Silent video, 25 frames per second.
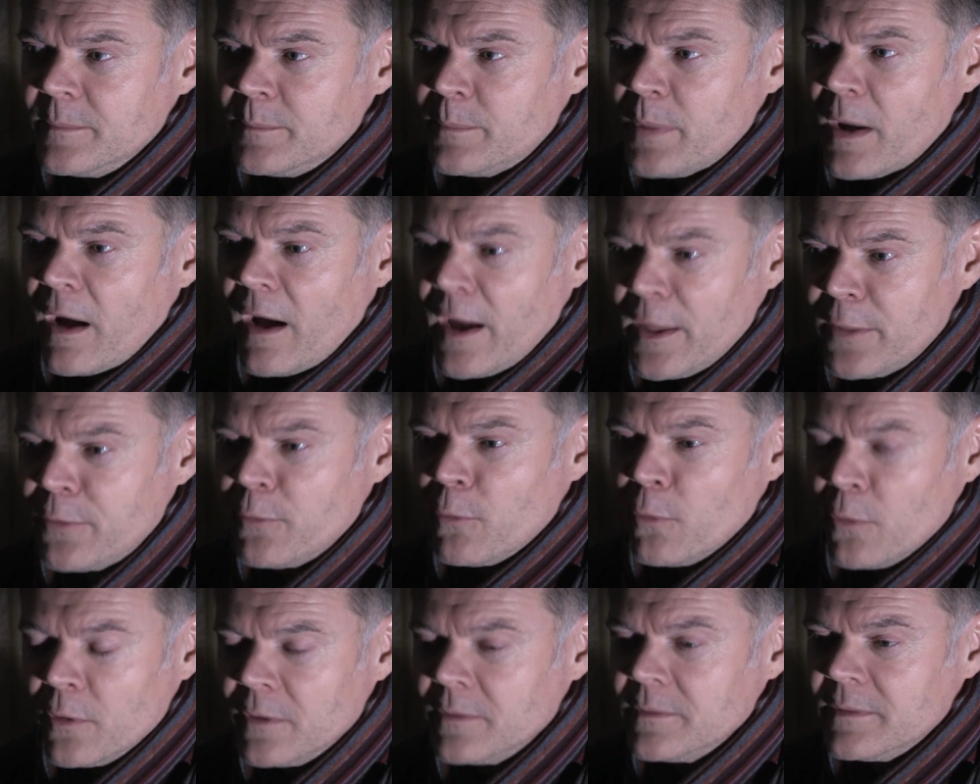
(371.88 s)
But I
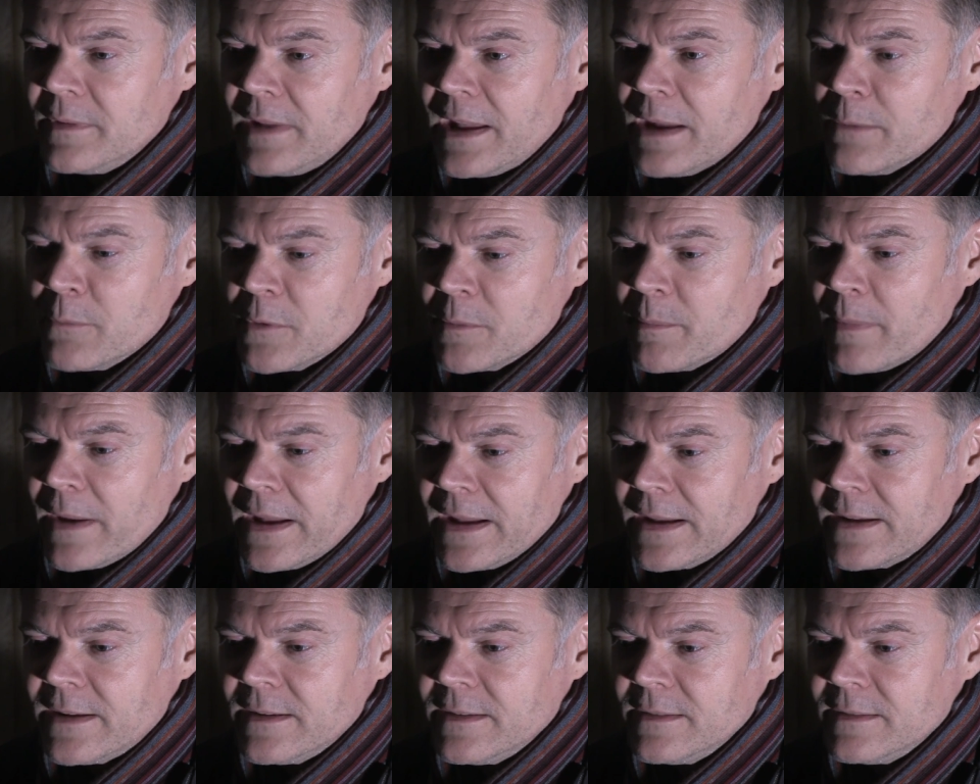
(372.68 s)
thought it would
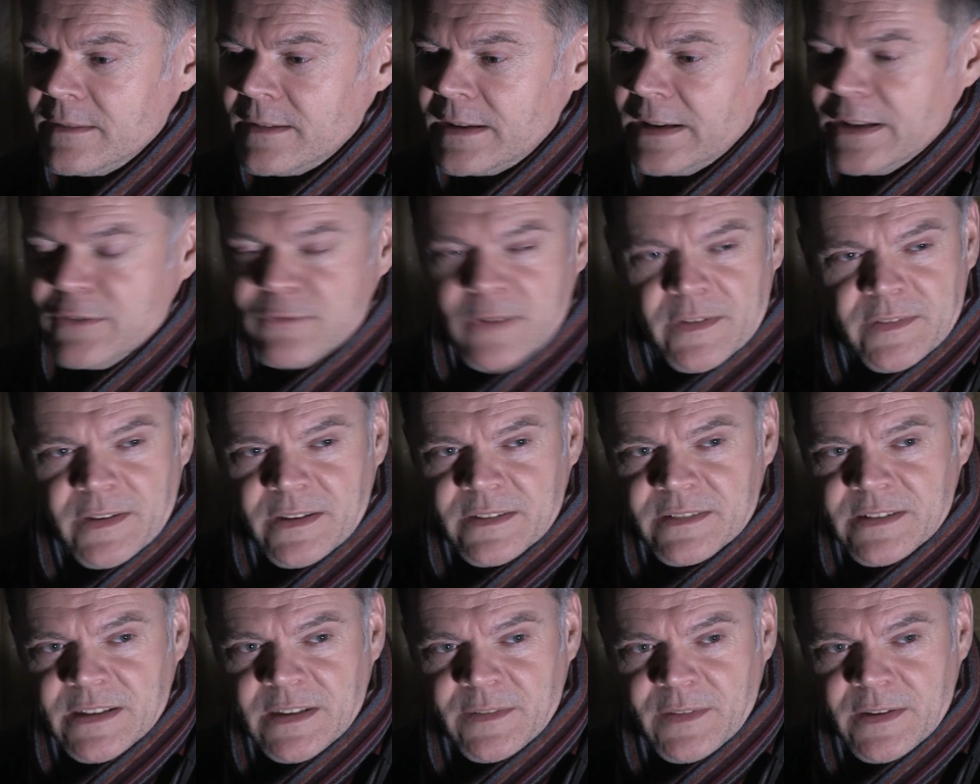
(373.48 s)
make an
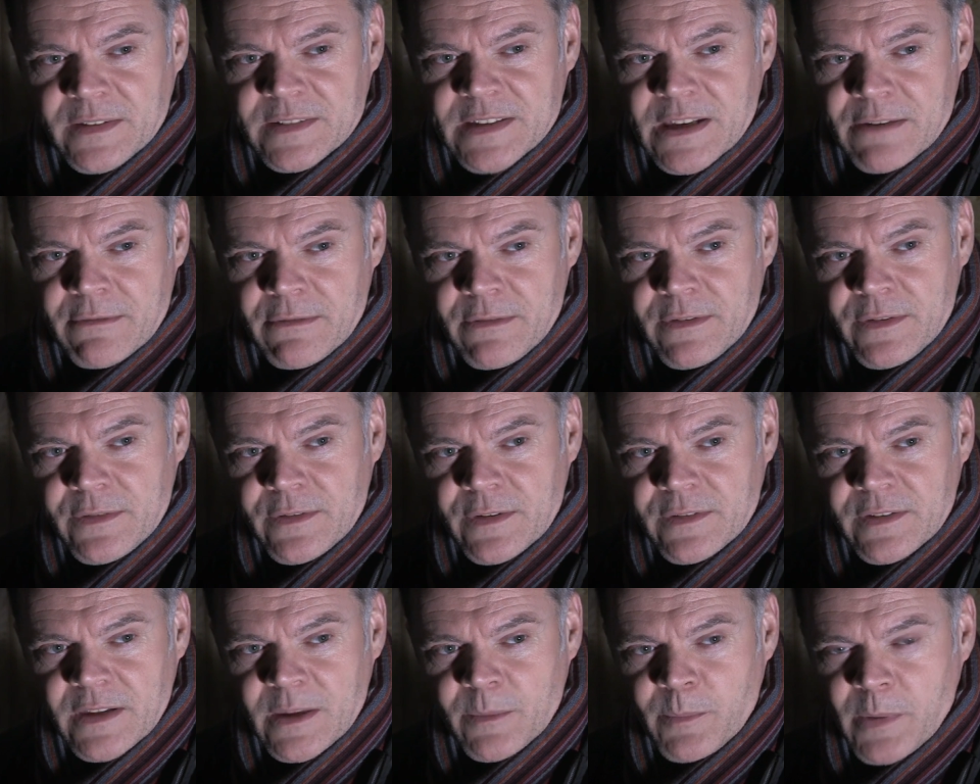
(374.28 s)
interesting TV series
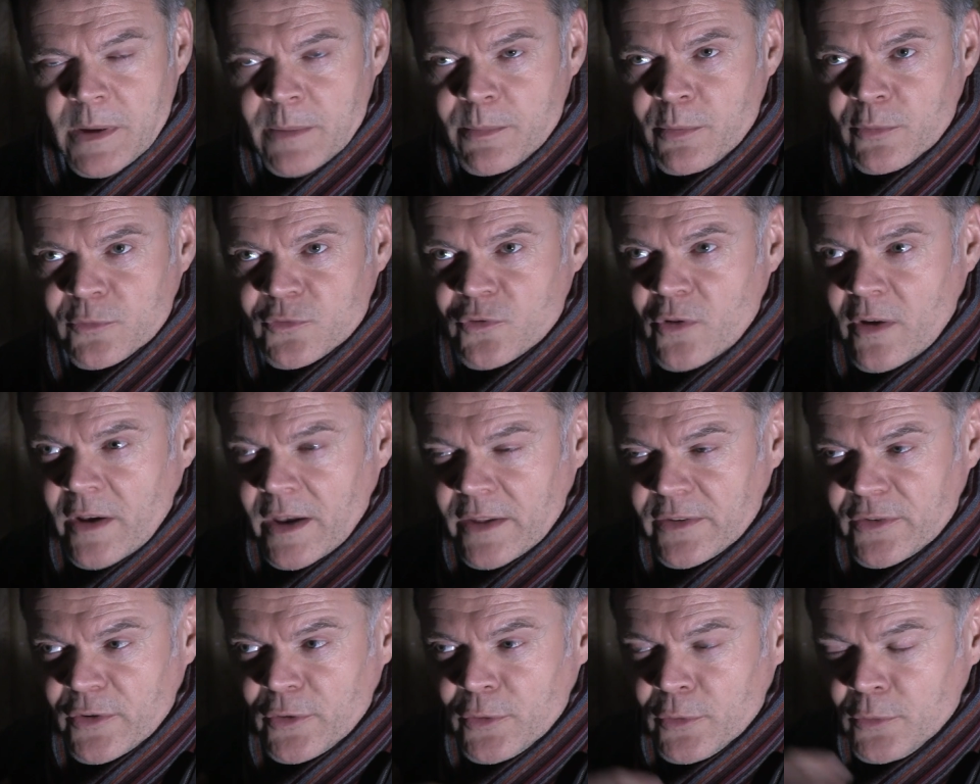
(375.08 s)
to see people trying
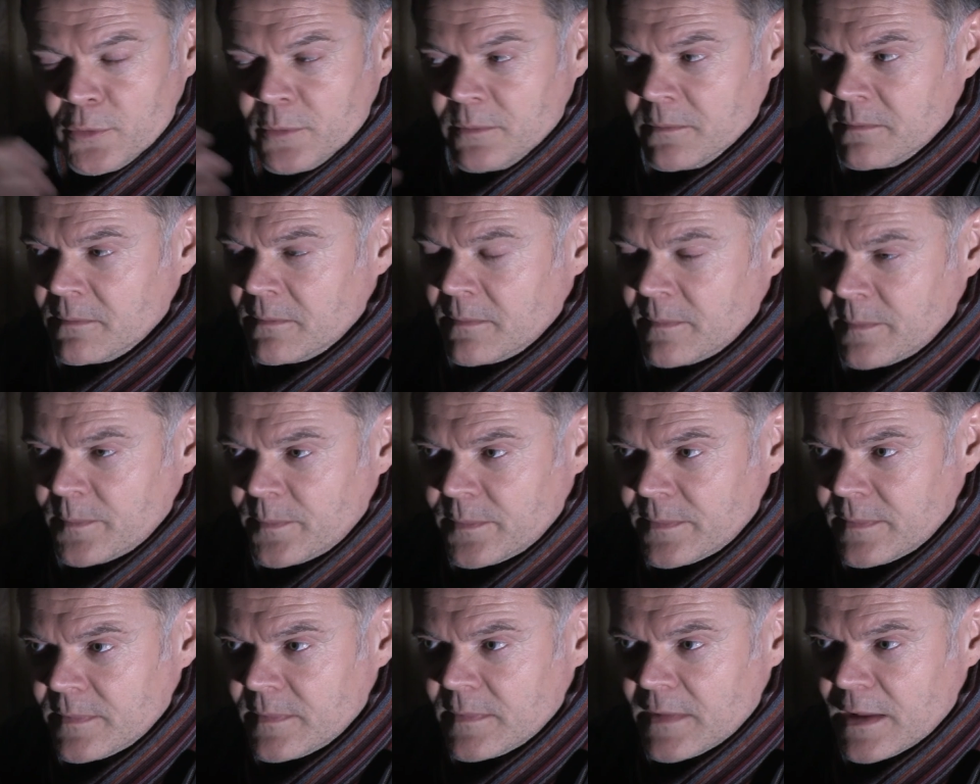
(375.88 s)
to do
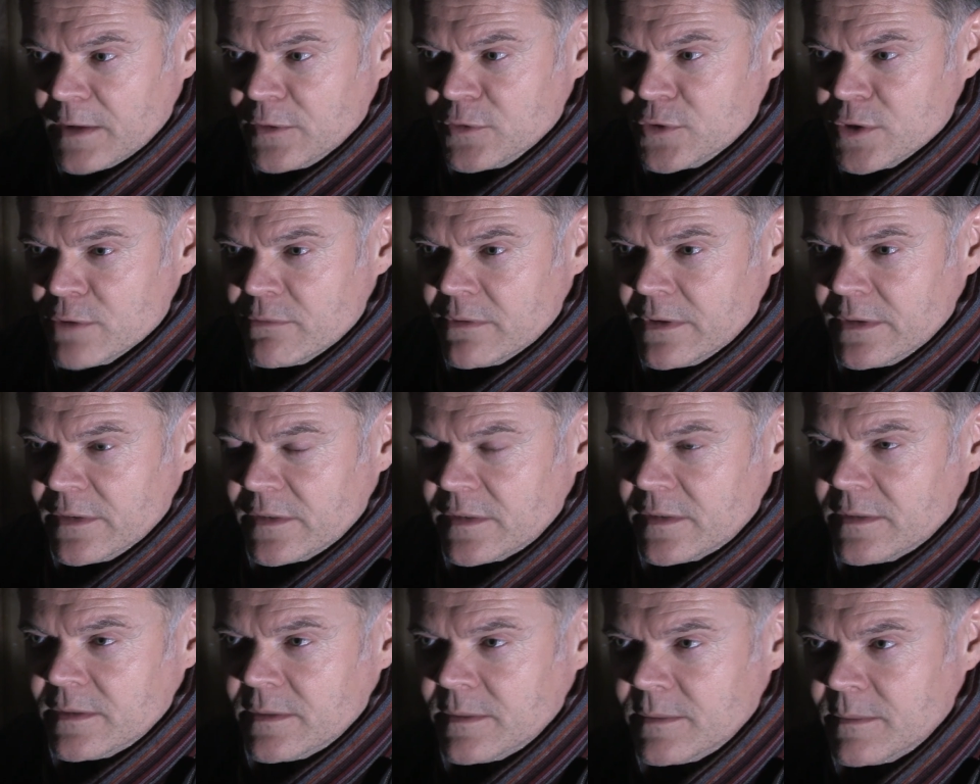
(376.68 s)

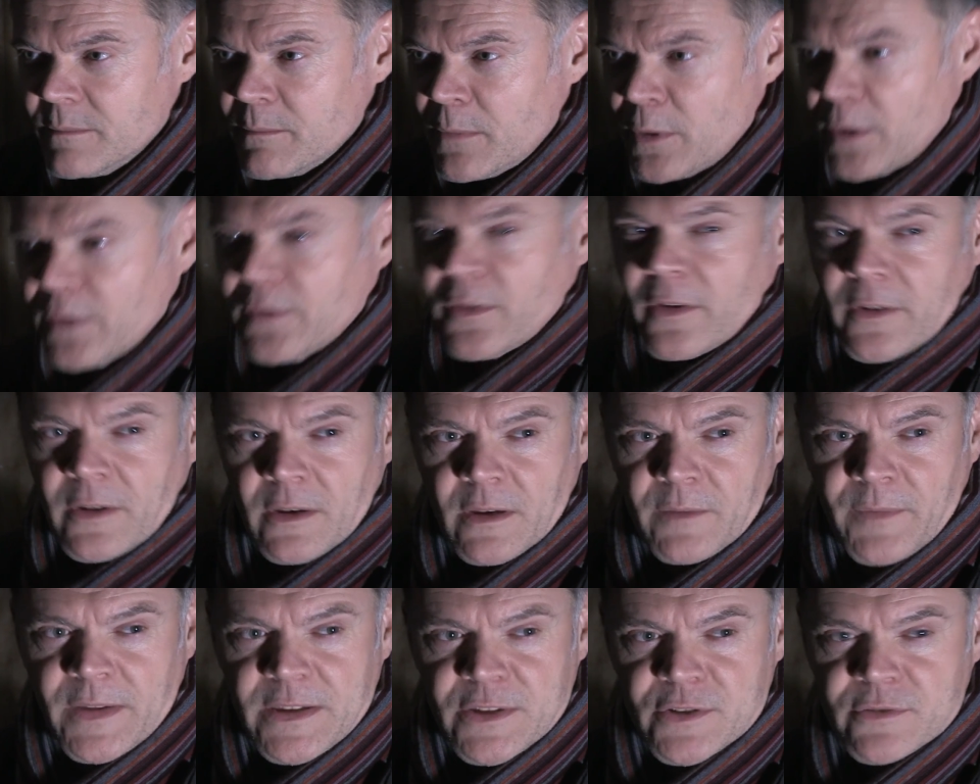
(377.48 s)
endurance
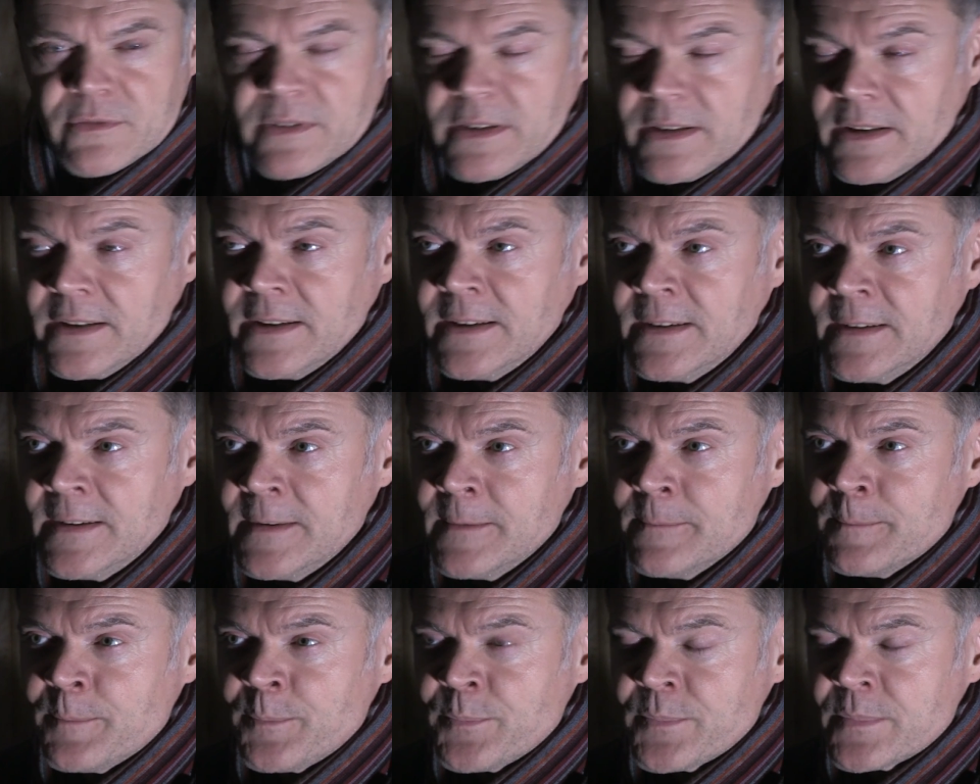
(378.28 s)
motorcycle adventuring.
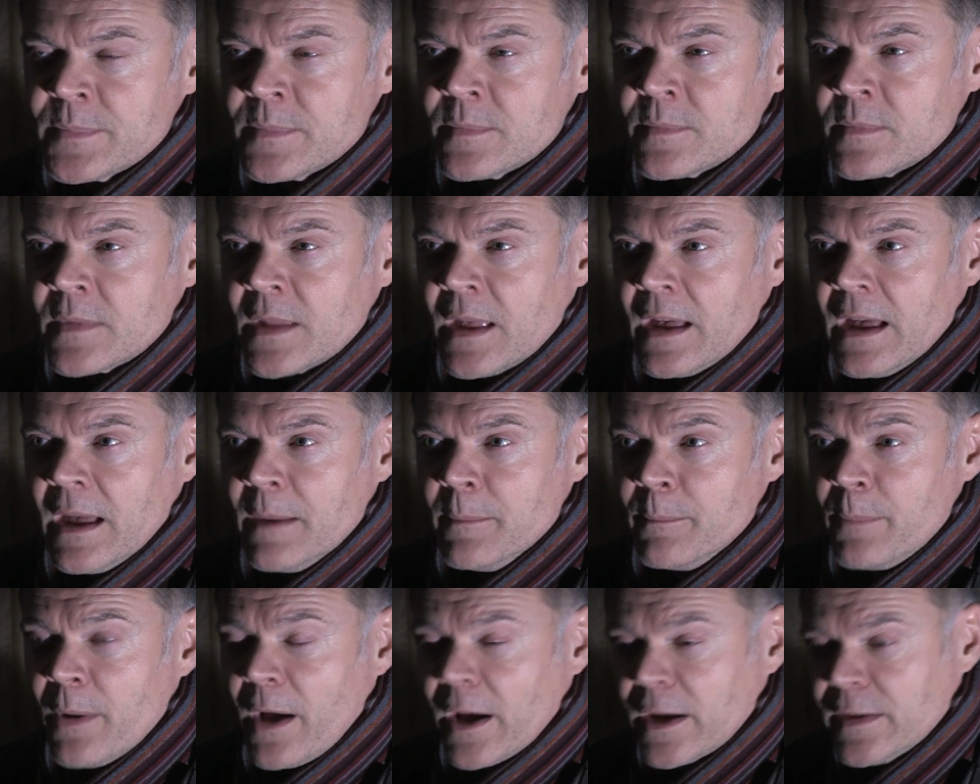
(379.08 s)

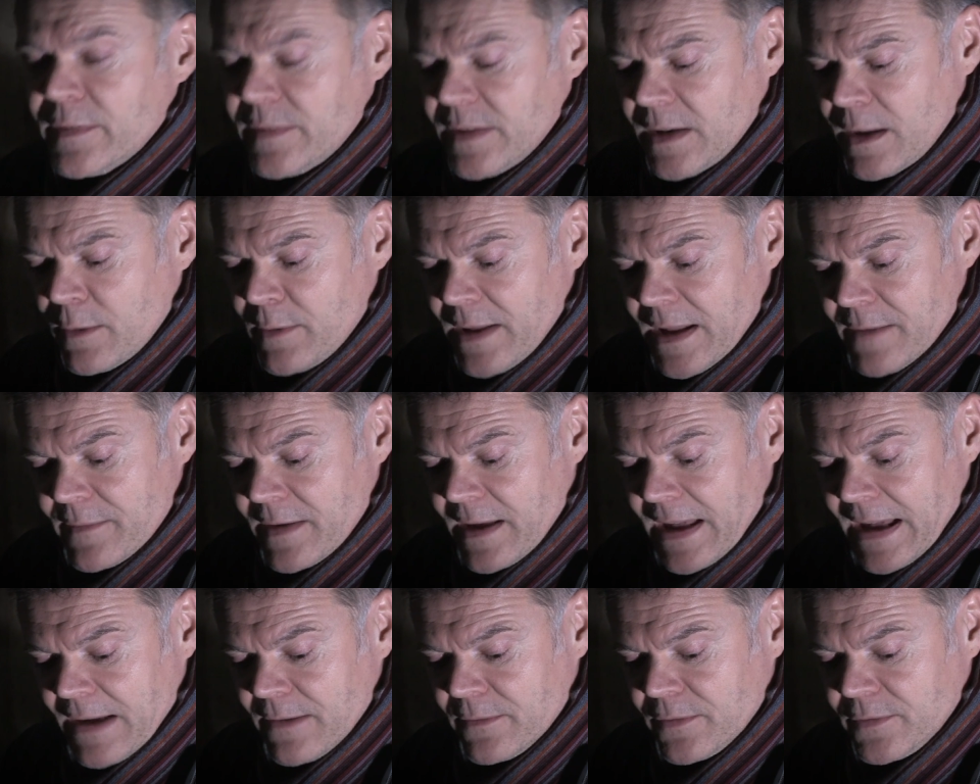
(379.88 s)
But I could still only
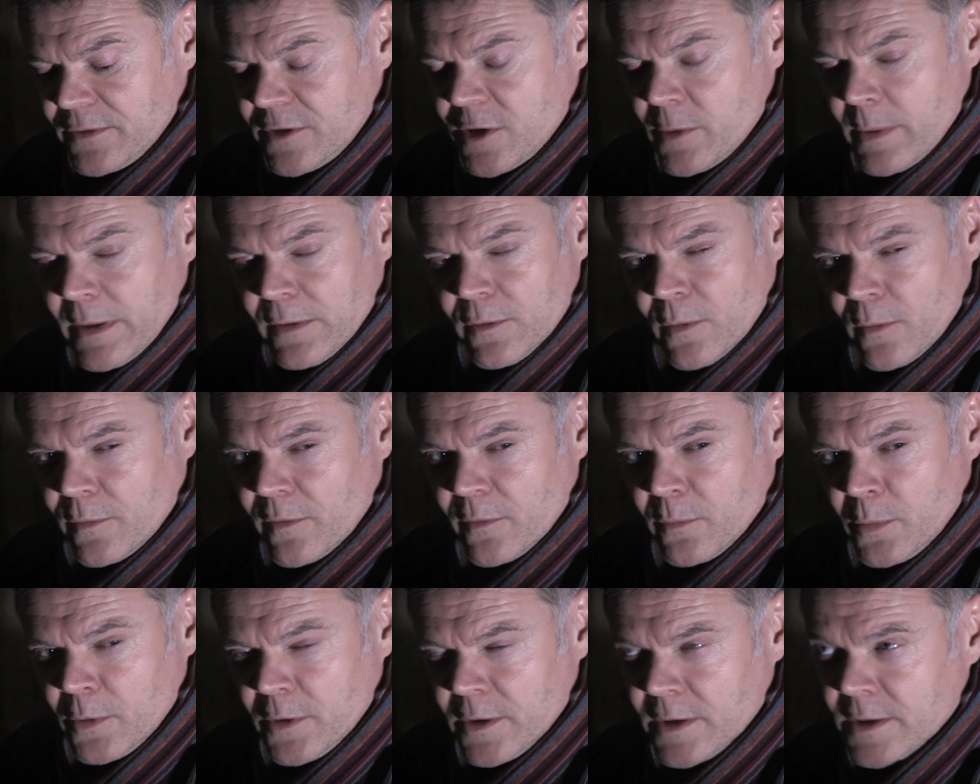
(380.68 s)
ever have 2 weeks off
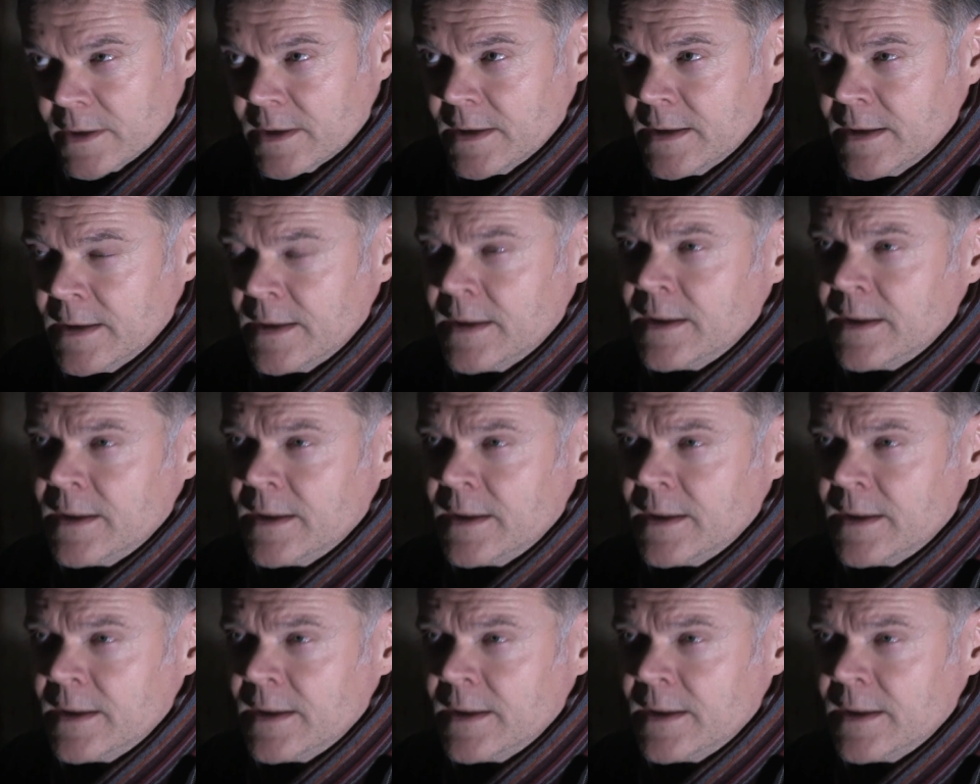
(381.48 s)
of work.